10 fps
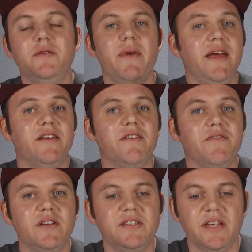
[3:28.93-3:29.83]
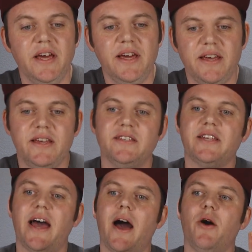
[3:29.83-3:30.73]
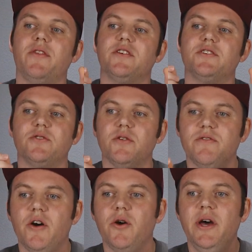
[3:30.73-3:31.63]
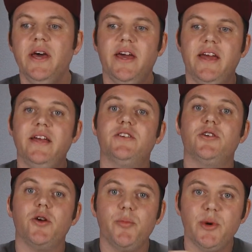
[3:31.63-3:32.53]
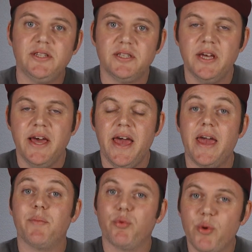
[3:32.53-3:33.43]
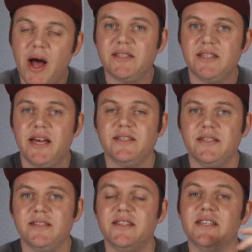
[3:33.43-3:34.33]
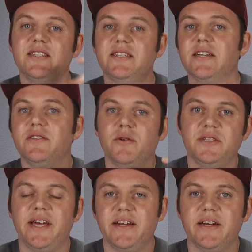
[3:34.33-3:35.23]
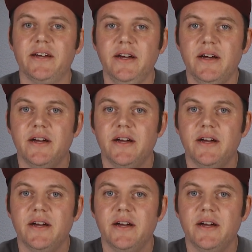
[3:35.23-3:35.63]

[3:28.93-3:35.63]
The main difference is how the servo interprets and processes the signal data